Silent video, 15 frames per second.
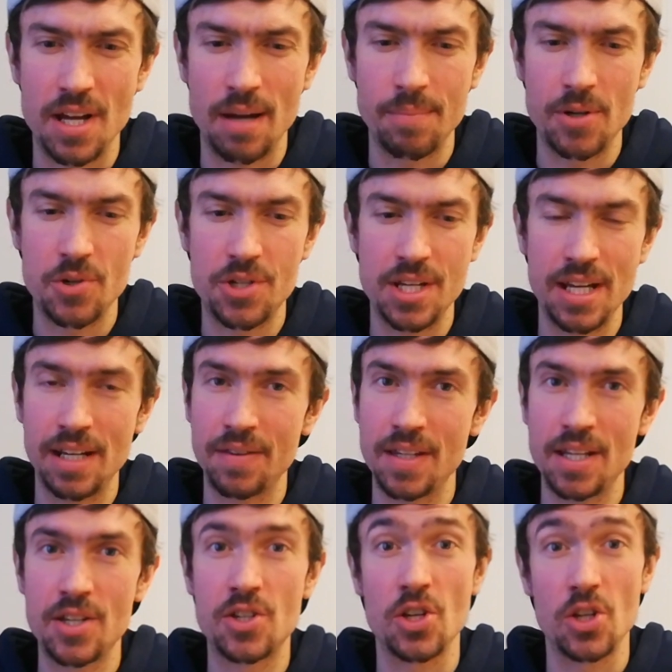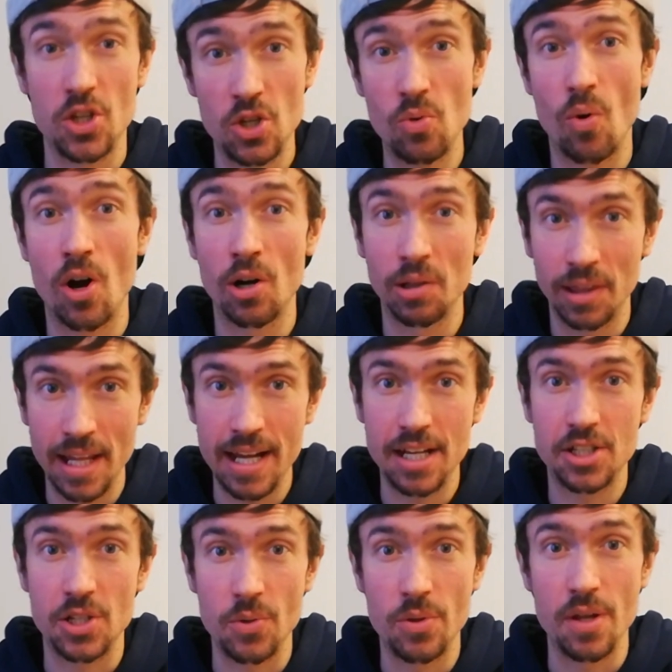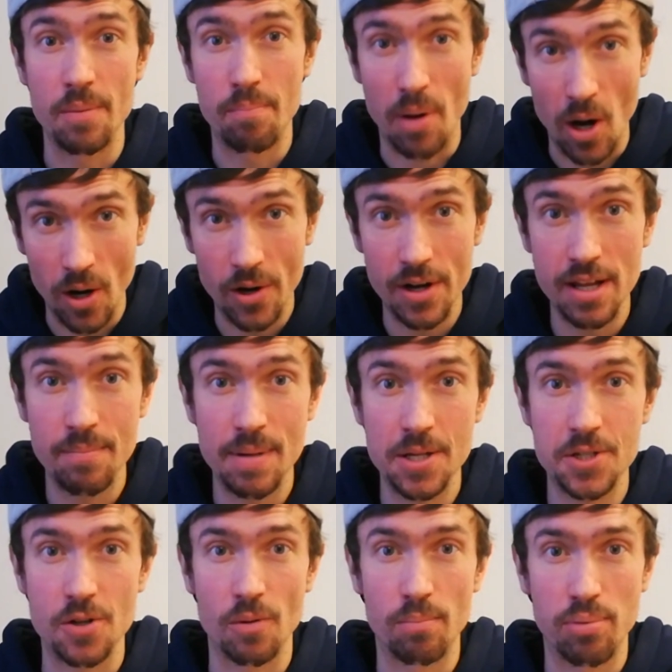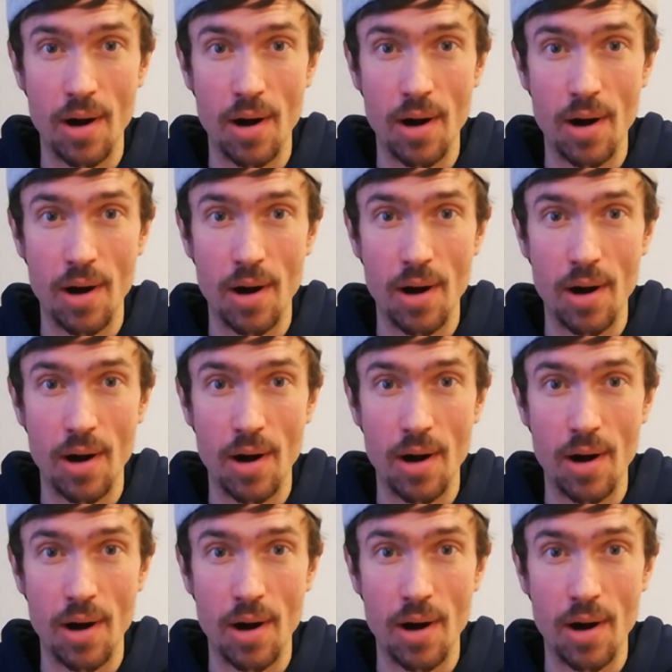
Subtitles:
time you're seeing this, you are late to the party, Mr.